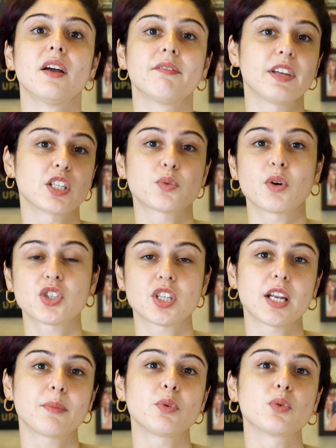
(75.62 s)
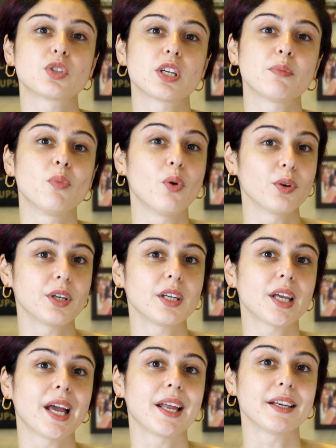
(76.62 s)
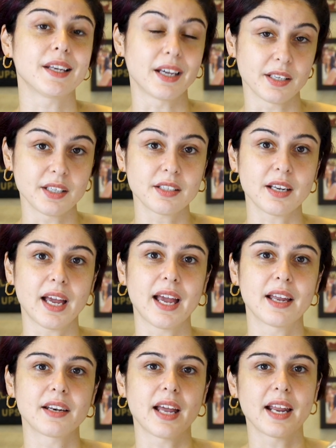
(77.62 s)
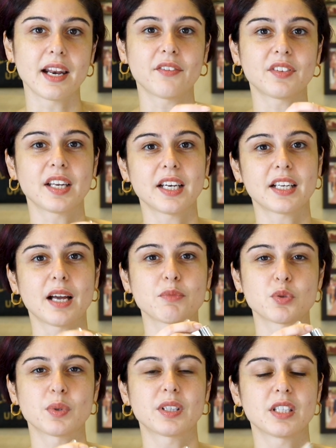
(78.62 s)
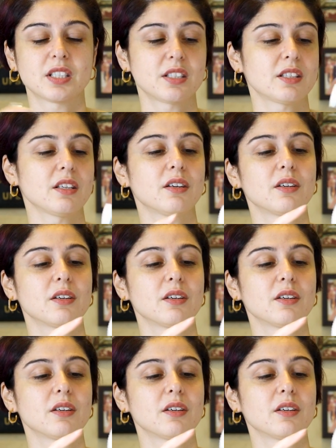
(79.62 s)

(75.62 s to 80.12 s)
face wash that I'm using morning and night. And I love that it comes with this